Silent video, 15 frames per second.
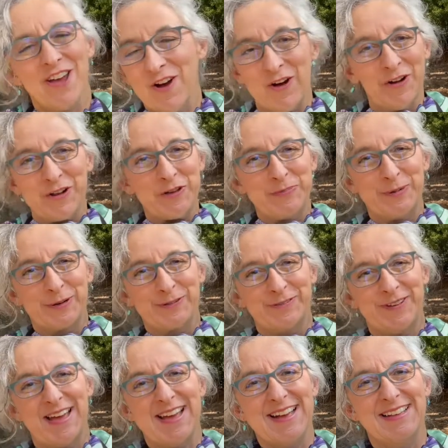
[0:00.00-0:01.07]
audiobook
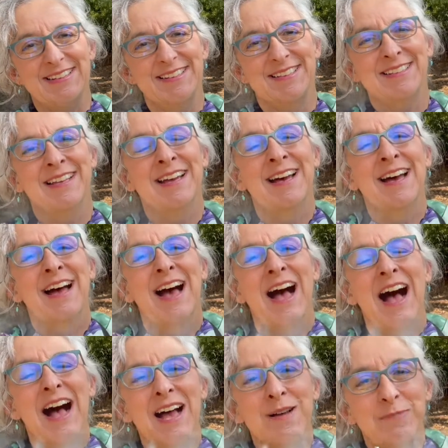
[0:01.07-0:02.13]
fans.
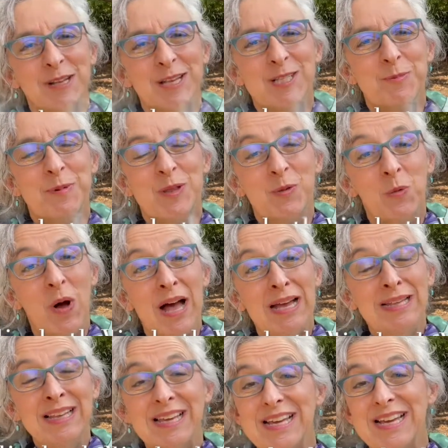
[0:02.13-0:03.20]
I'm Elizabeth
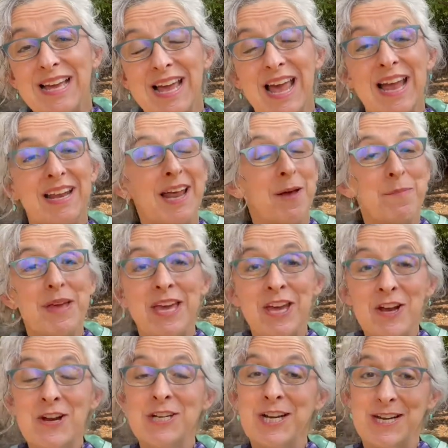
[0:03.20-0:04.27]
Wiley, and I'm
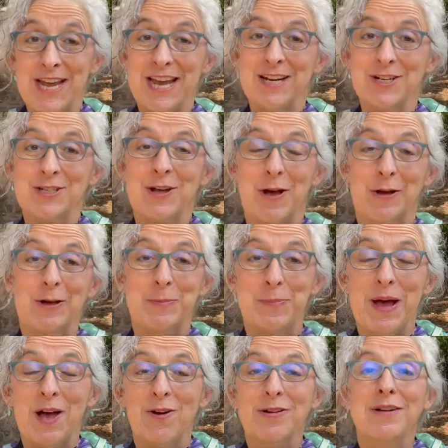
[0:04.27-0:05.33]
here today to talk
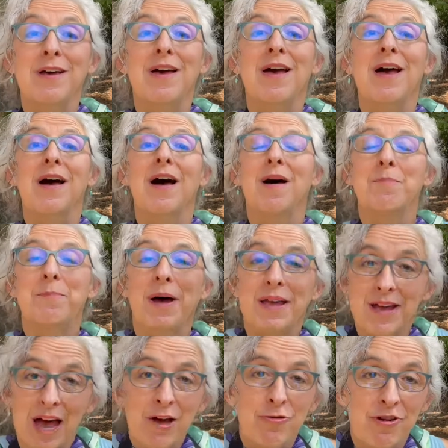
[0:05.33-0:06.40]
about a
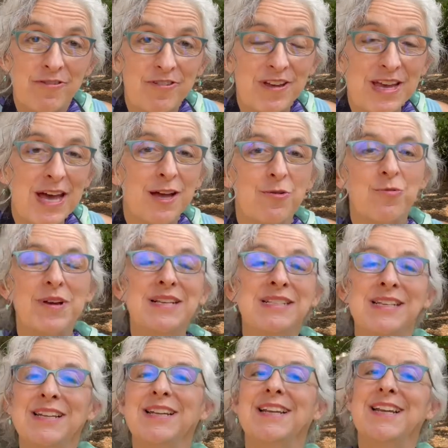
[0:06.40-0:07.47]
biography I
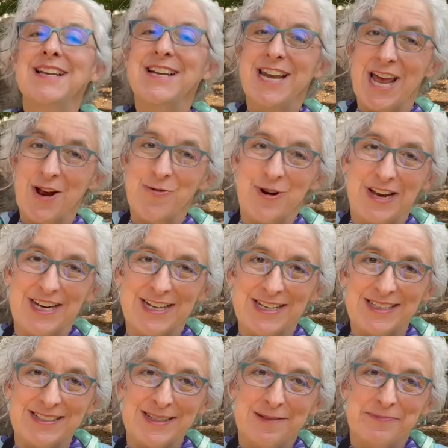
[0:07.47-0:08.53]
recently
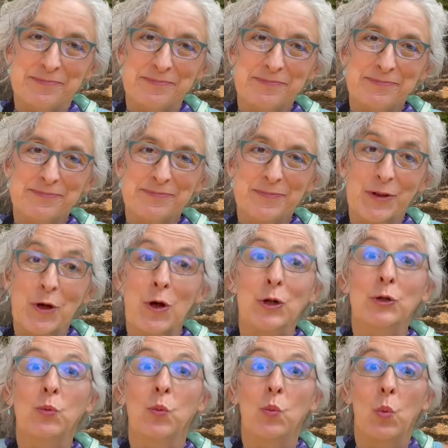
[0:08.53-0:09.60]
narrated
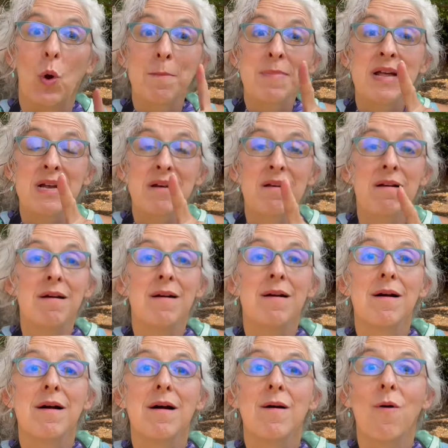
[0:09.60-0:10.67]
called Woman
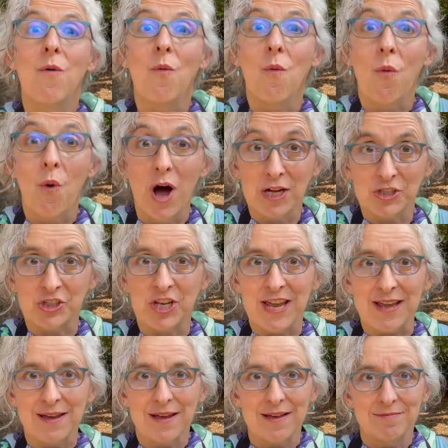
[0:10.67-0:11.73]

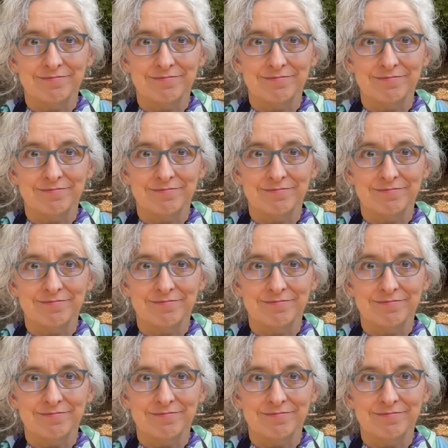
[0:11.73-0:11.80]
Watching.